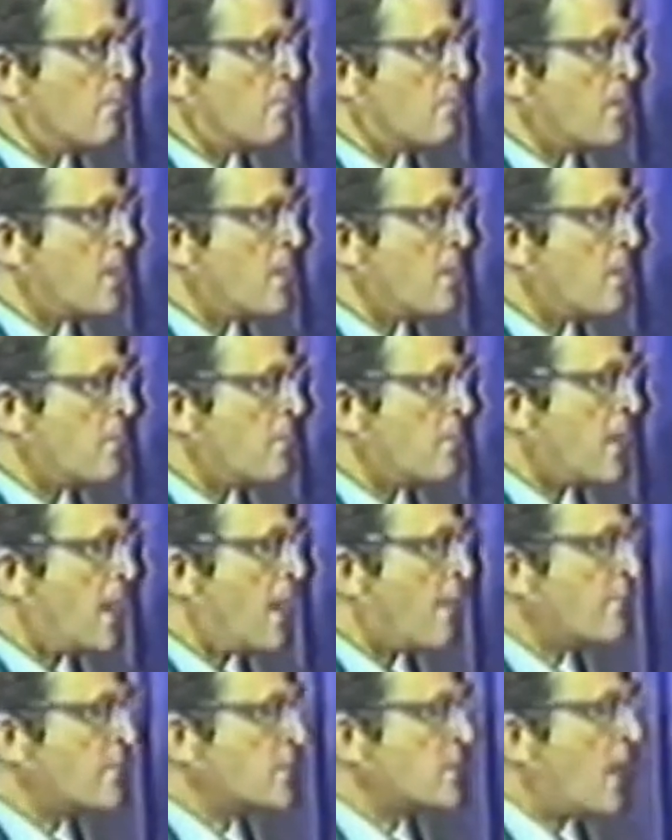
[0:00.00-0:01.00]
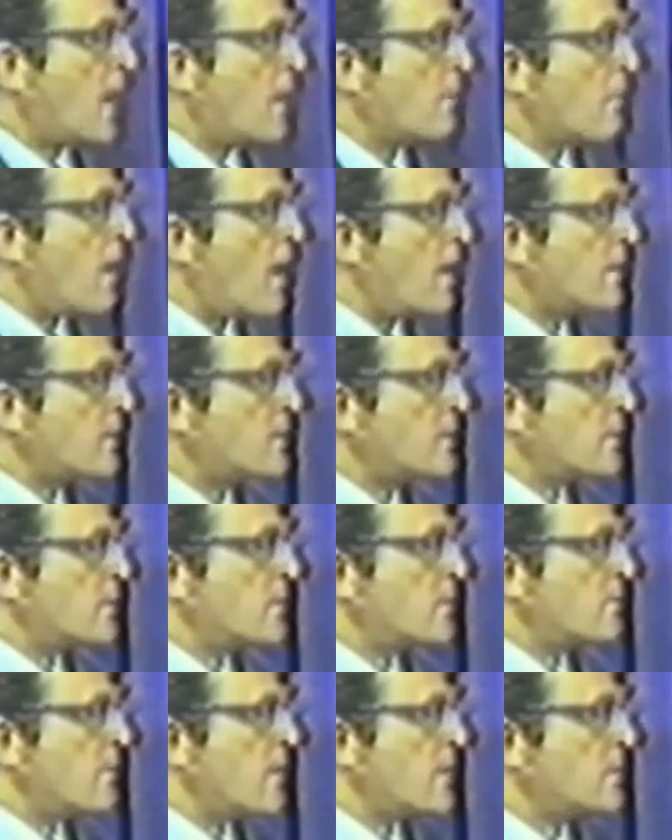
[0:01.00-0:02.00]
we have this ironic
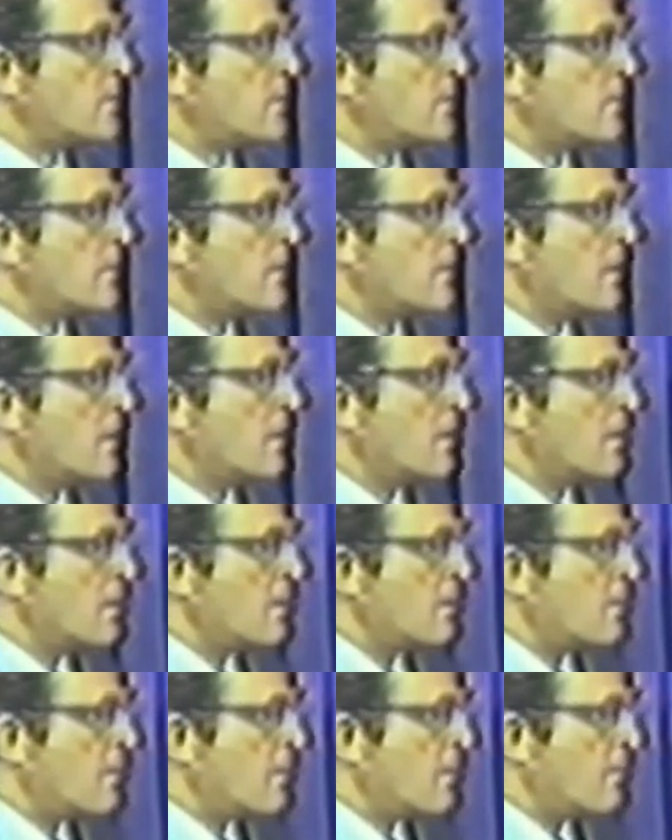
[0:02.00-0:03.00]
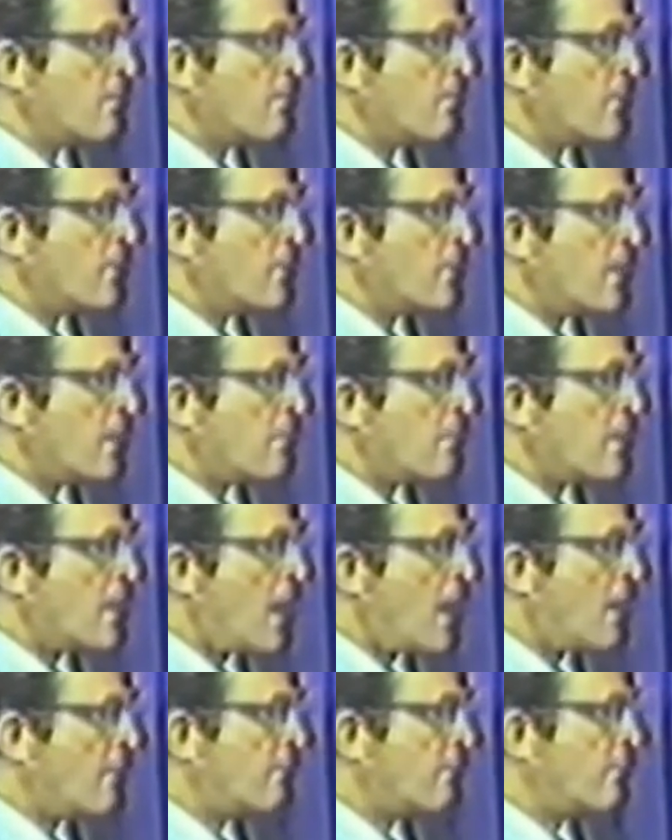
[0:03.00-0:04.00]
situation that we
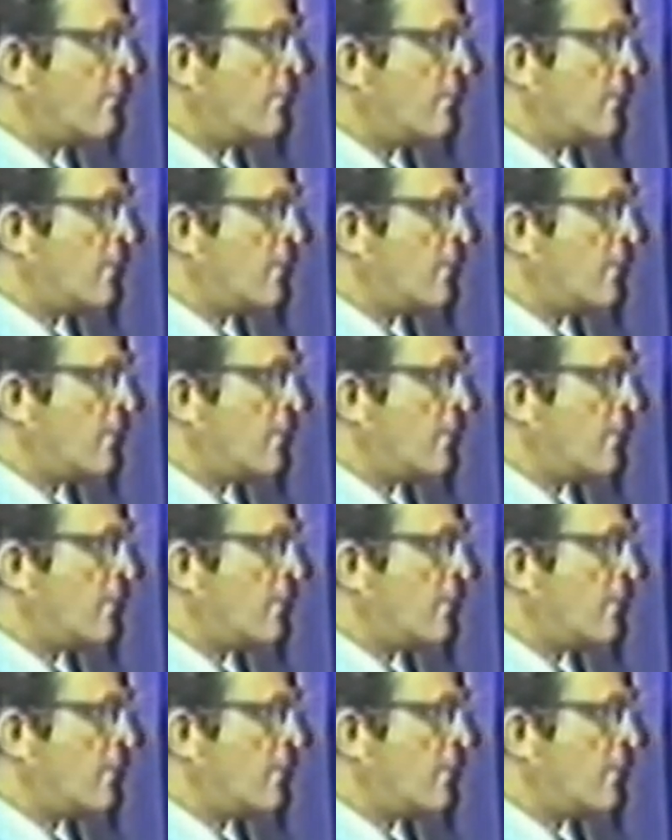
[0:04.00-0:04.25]
have